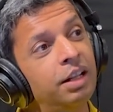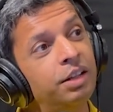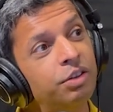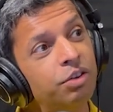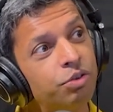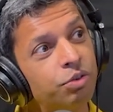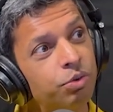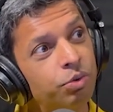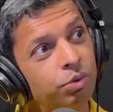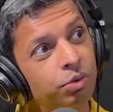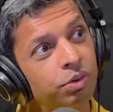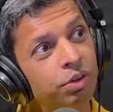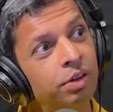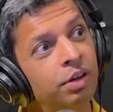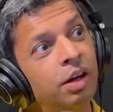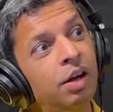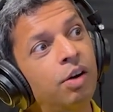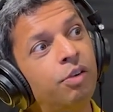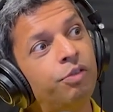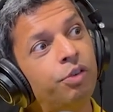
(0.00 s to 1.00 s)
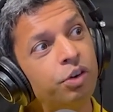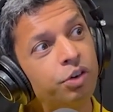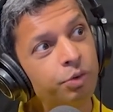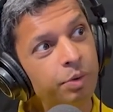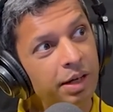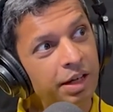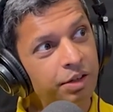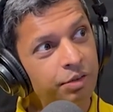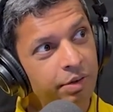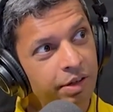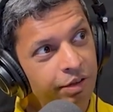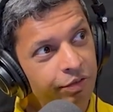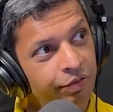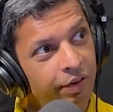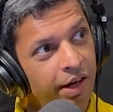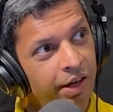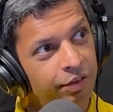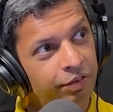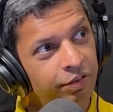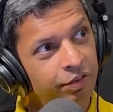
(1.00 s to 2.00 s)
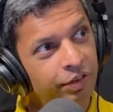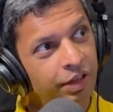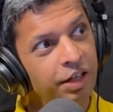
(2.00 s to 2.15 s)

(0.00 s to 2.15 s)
the rule for 2025.